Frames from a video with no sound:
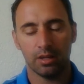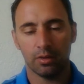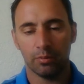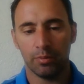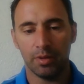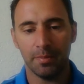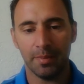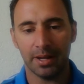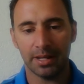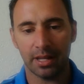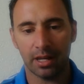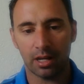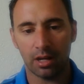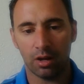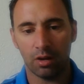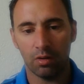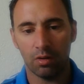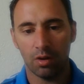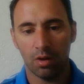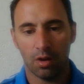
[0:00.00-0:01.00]
We might not
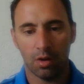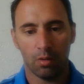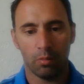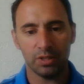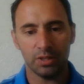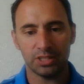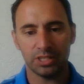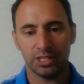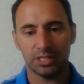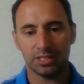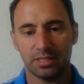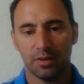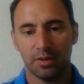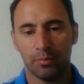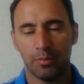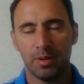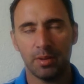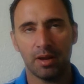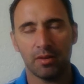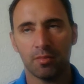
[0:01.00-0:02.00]
go, we
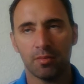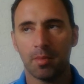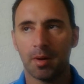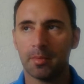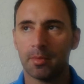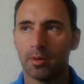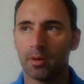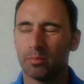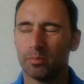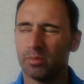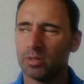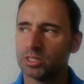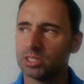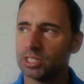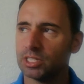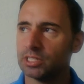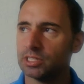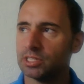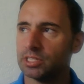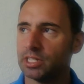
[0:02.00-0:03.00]
never remember which
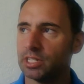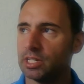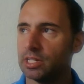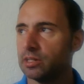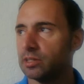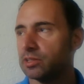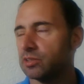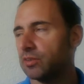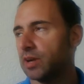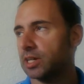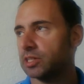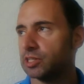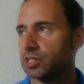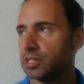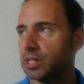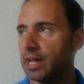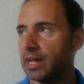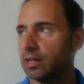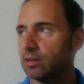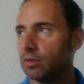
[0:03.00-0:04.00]
is the
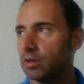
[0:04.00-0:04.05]
direction, angle,